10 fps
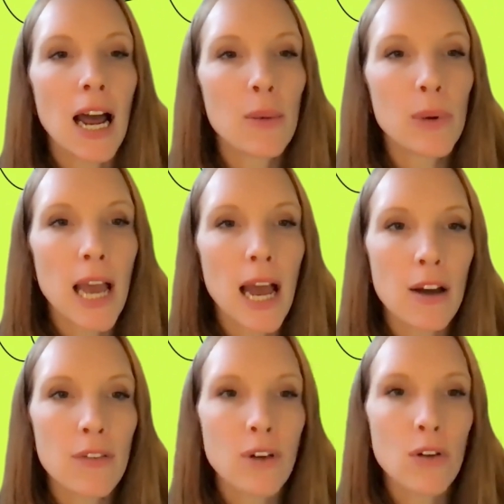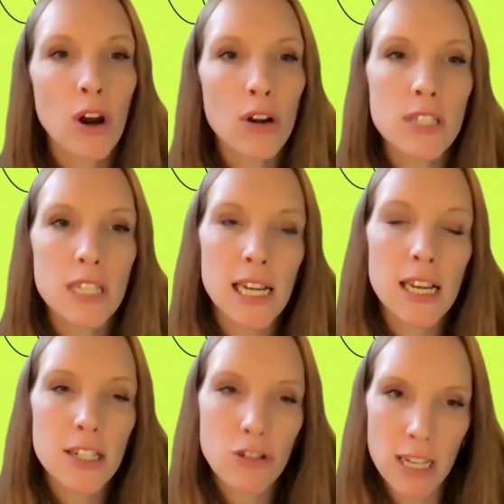We have
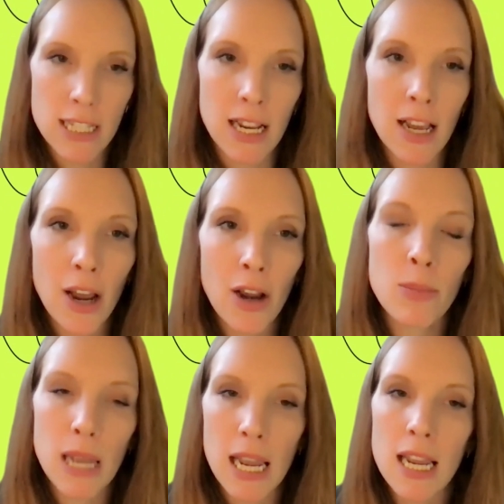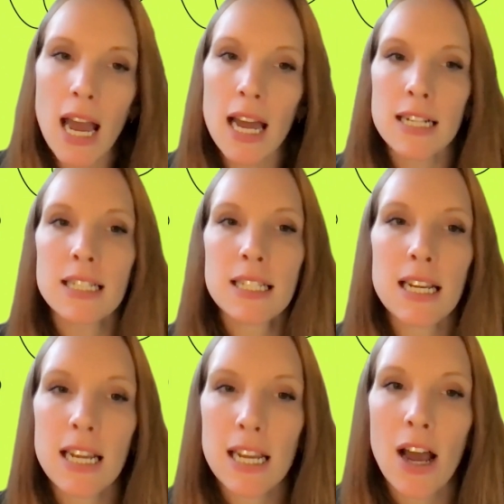Rosie Tressler OBE and
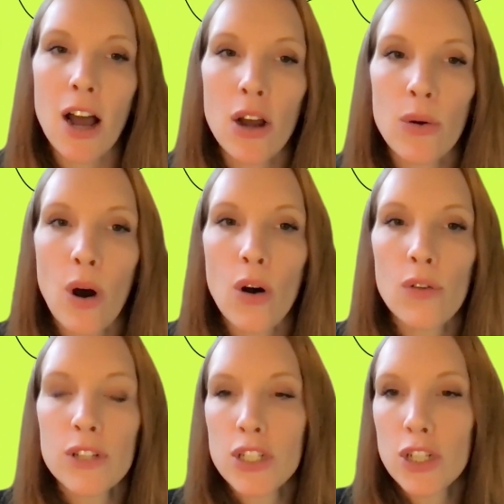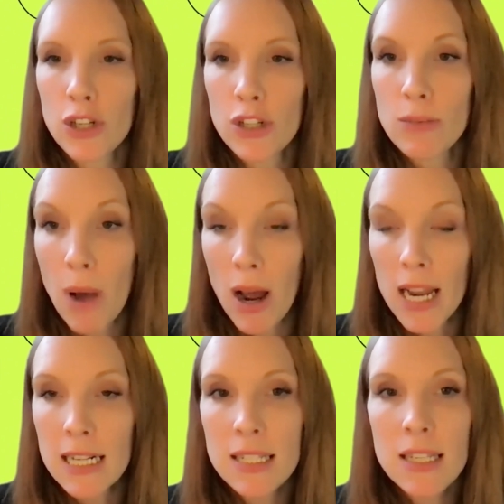CEO of Student
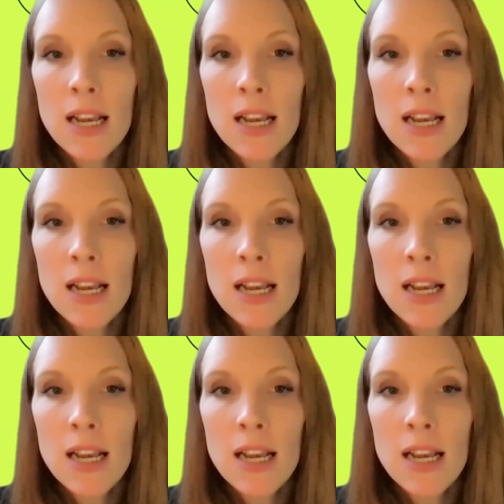Minds,